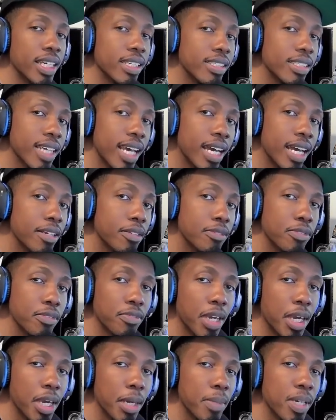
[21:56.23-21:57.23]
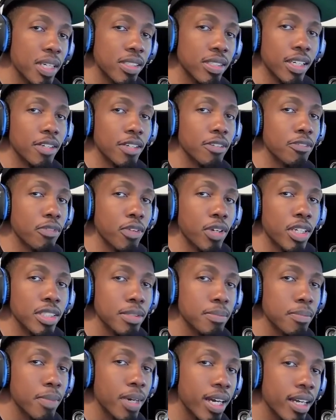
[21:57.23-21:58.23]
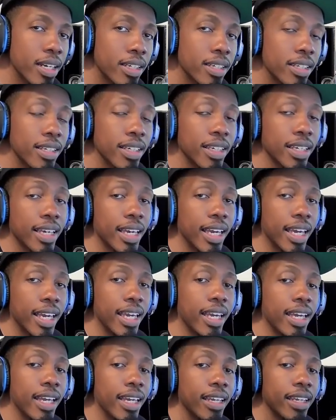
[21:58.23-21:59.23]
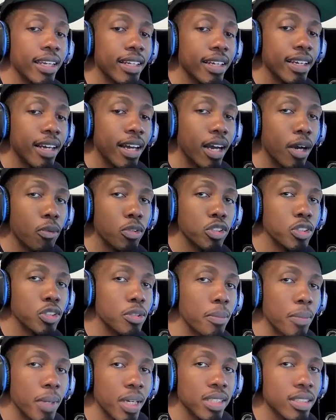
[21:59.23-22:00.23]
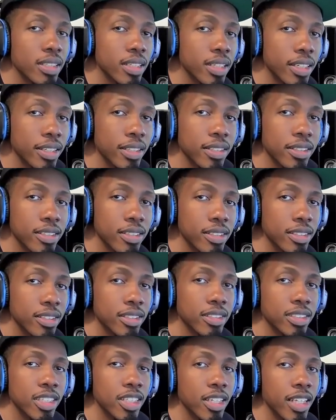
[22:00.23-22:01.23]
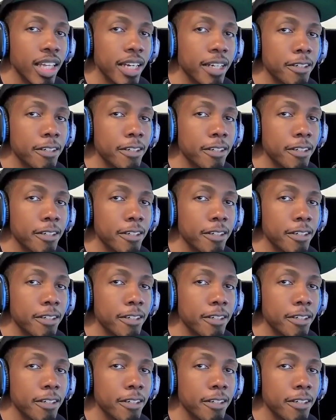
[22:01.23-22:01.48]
Sign up for Fanbase, tell your friends about it, and I wish you the best of luck. See you later.